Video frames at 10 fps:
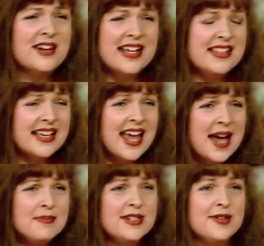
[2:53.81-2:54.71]
never had anything
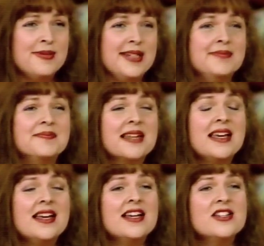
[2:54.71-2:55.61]
happen to me.
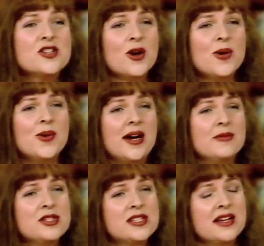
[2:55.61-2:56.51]
So I
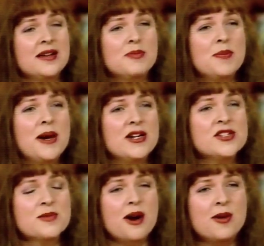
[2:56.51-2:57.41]
was preparing
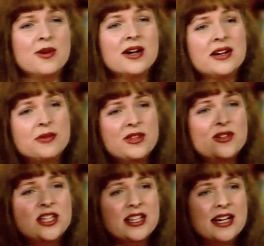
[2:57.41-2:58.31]
some artwork with a
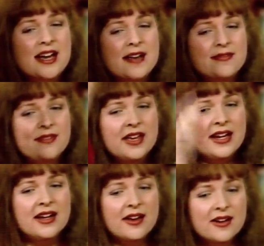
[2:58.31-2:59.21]
utility knife, and
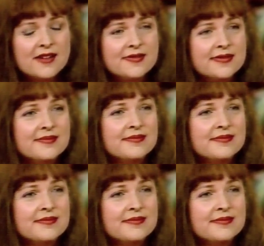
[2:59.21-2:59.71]
I cut off